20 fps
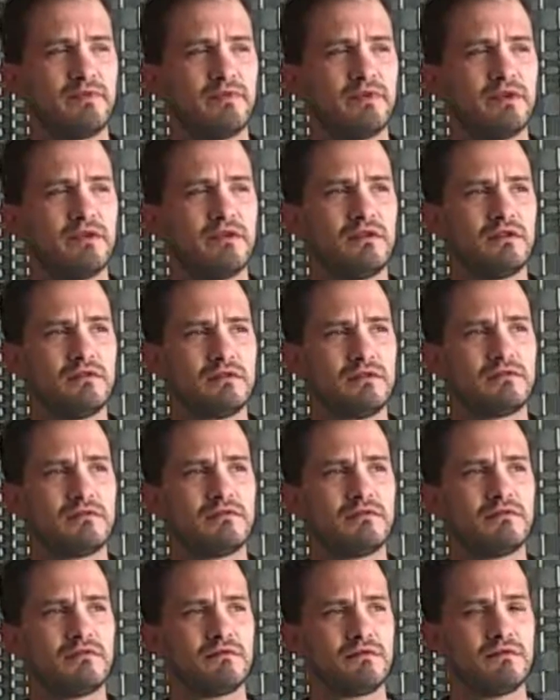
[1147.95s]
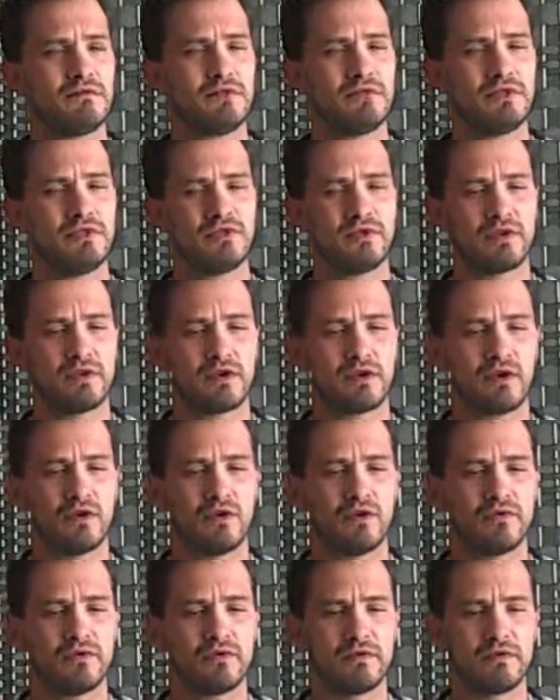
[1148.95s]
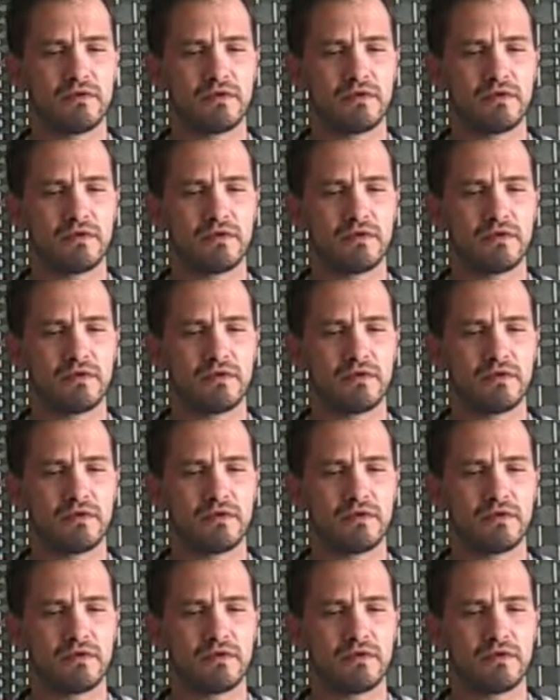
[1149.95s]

will do their own